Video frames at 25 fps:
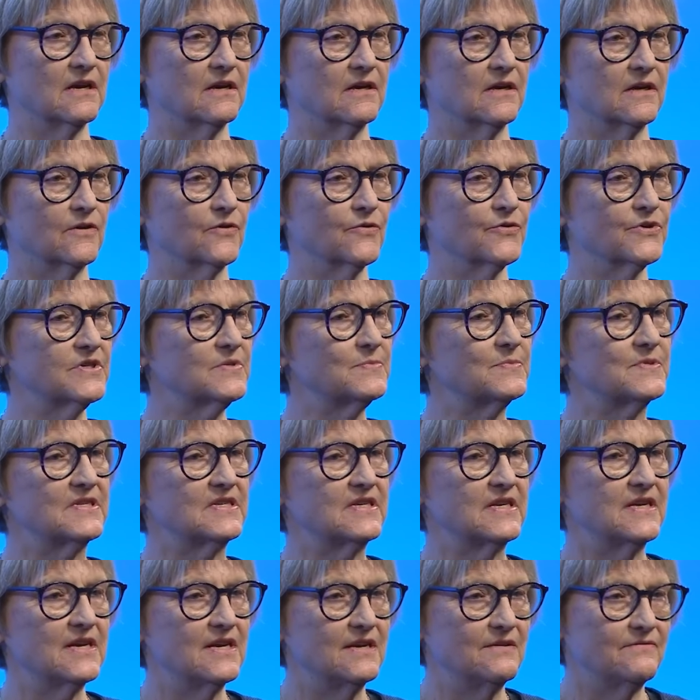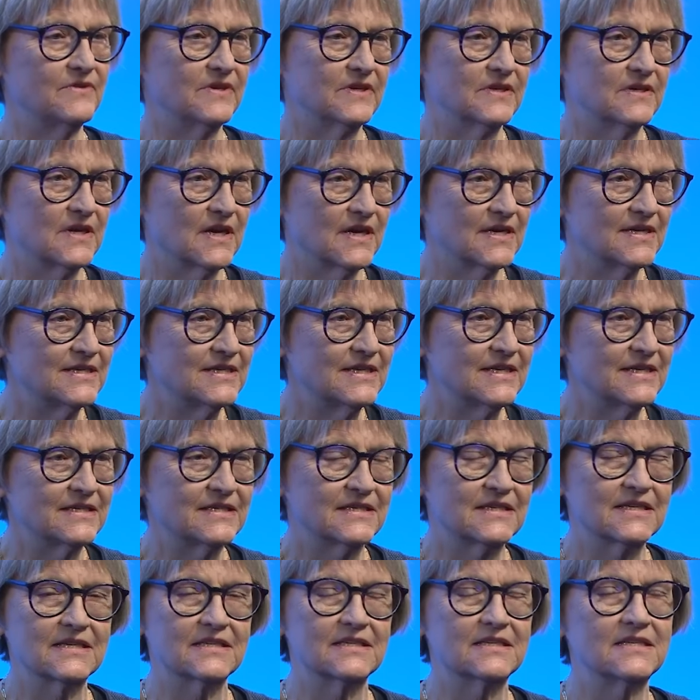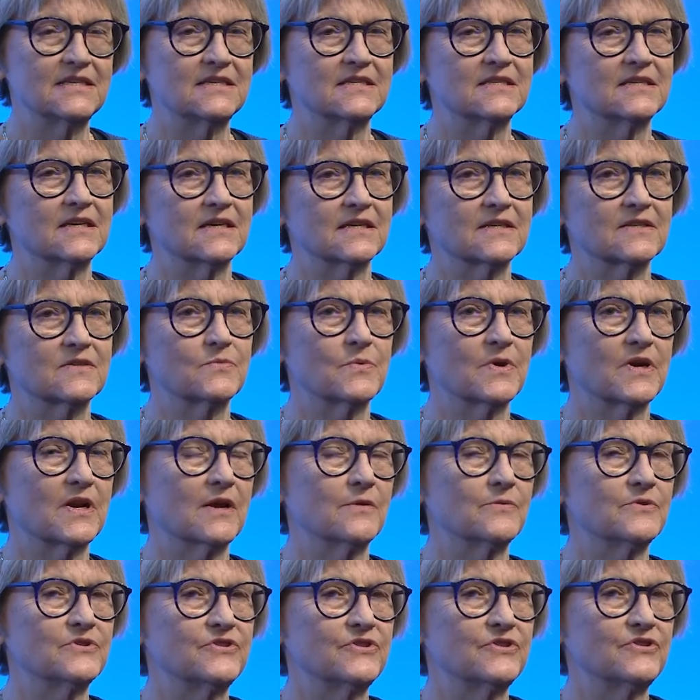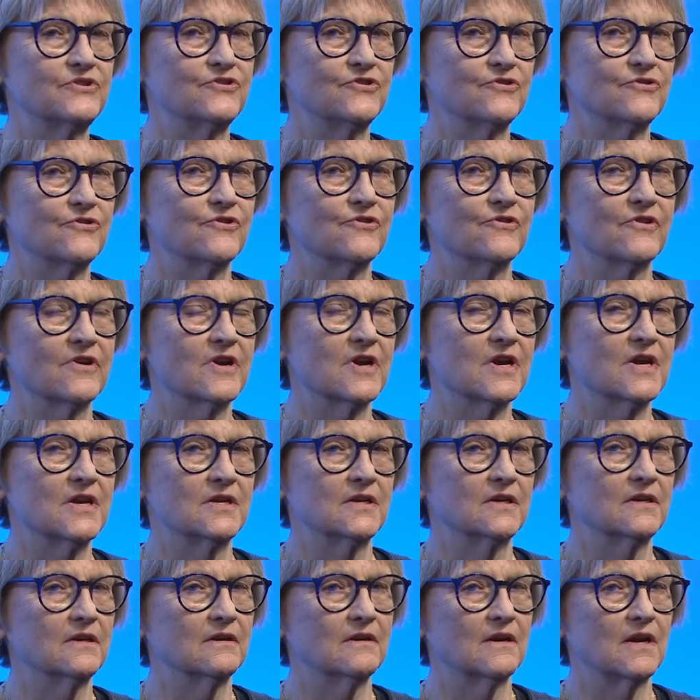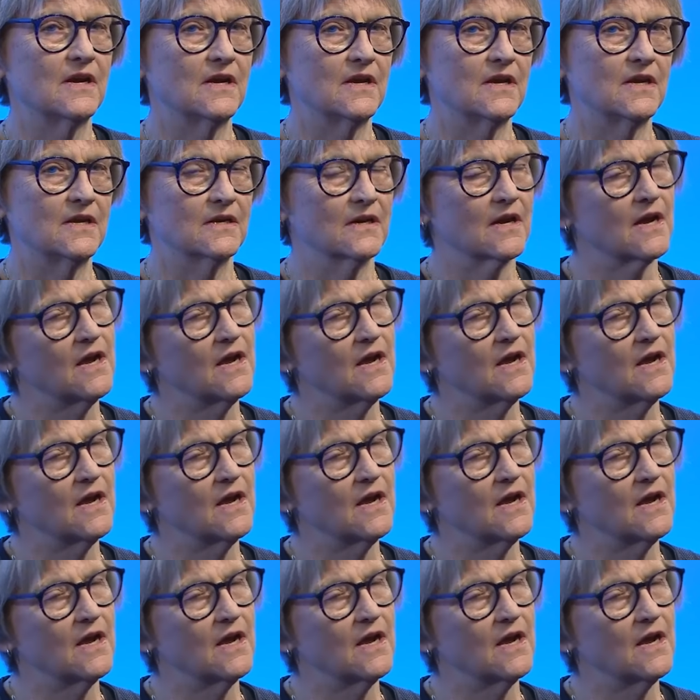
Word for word: on Christmas Eve in 1966 when I was a junior in, in